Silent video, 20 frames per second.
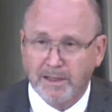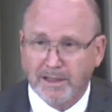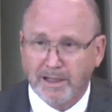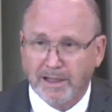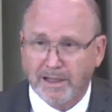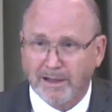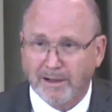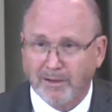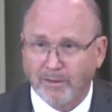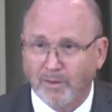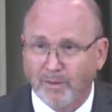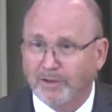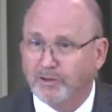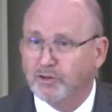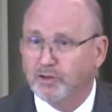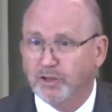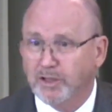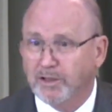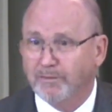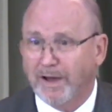uh, what
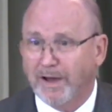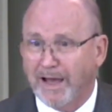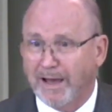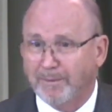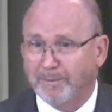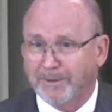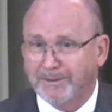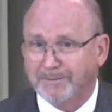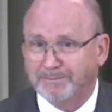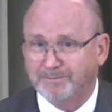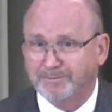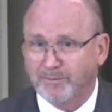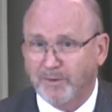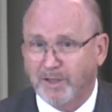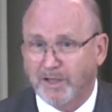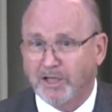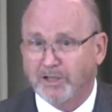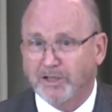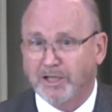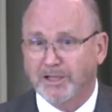should have happened. And
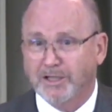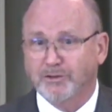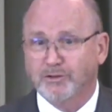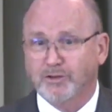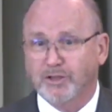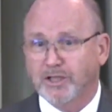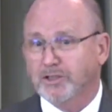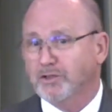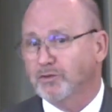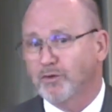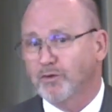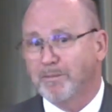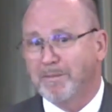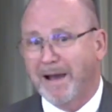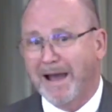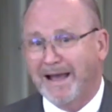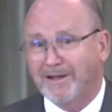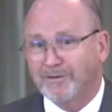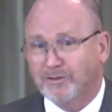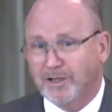he tells us and
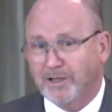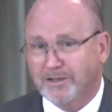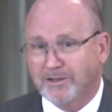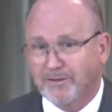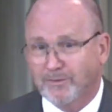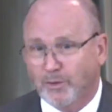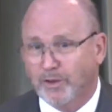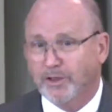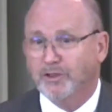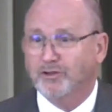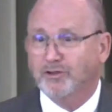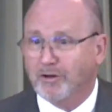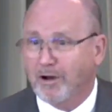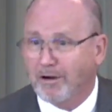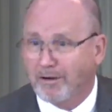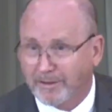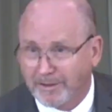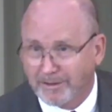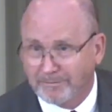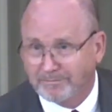reminds us of where he
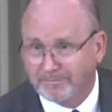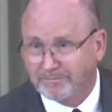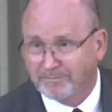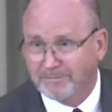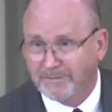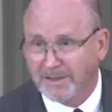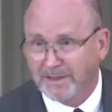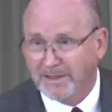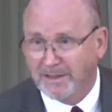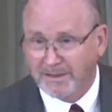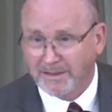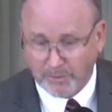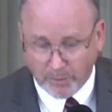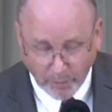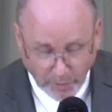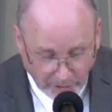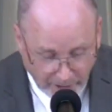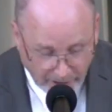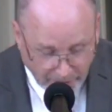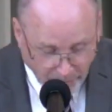started. So
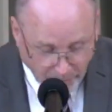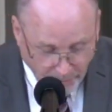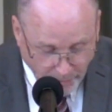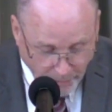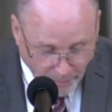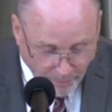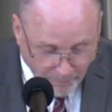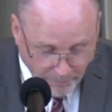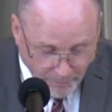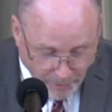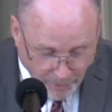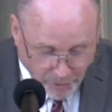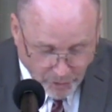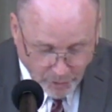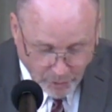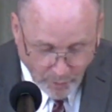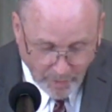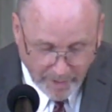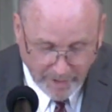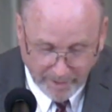when you get to verse
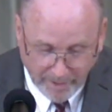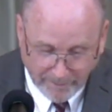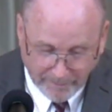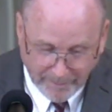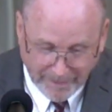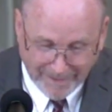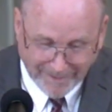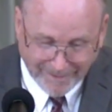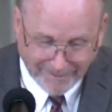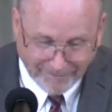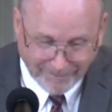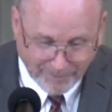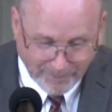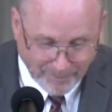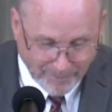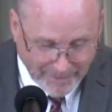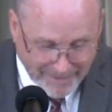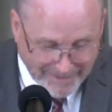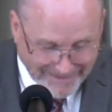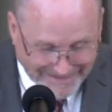12 of
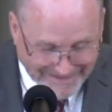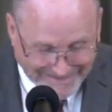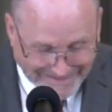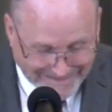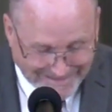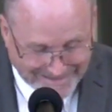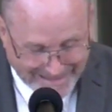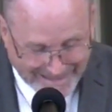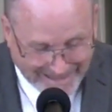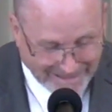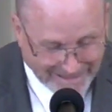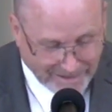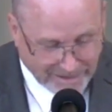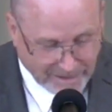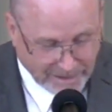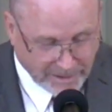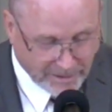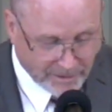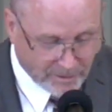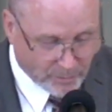
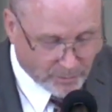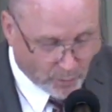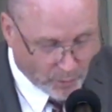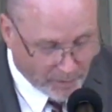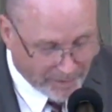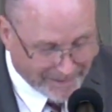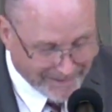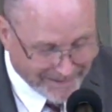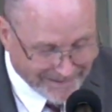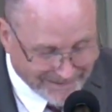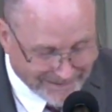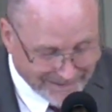Ecclesiastes 1, it